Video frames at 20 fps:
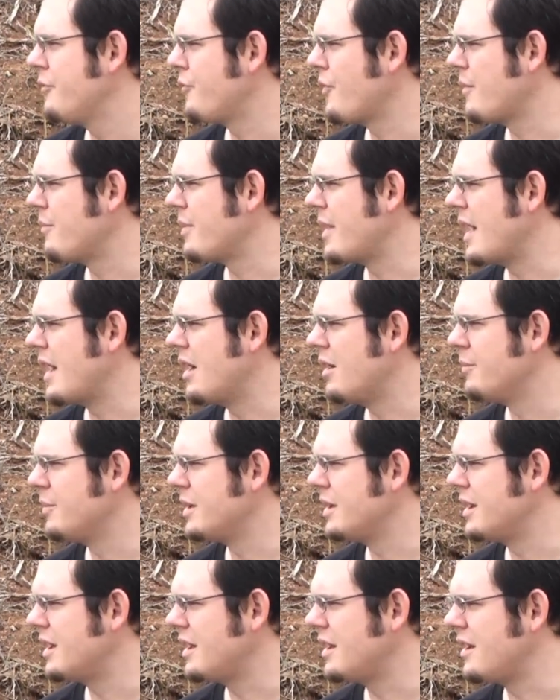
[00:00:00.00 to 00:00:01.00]
from the
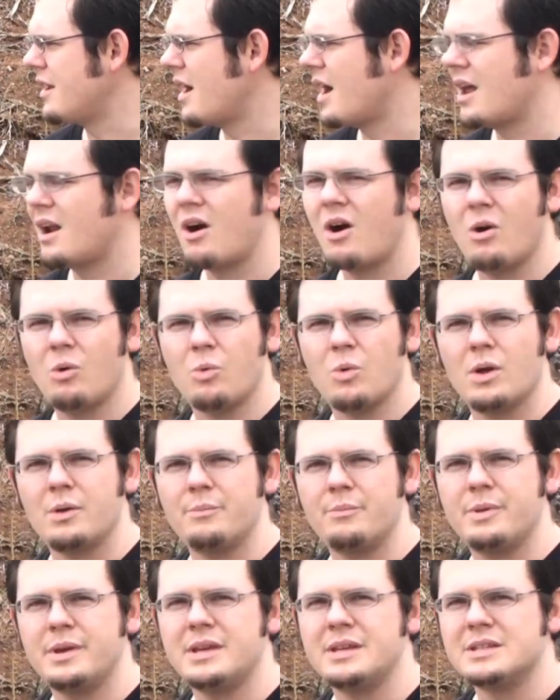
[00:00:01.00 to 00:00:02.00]
helmet and not all
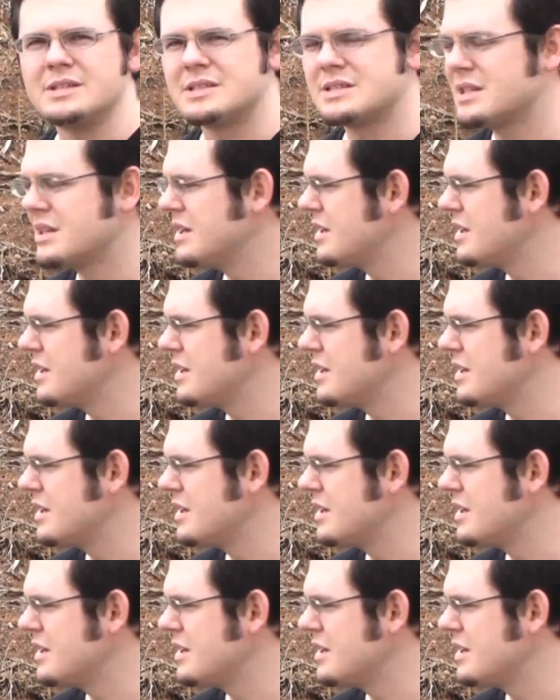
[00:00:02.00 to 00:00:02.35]
one piece.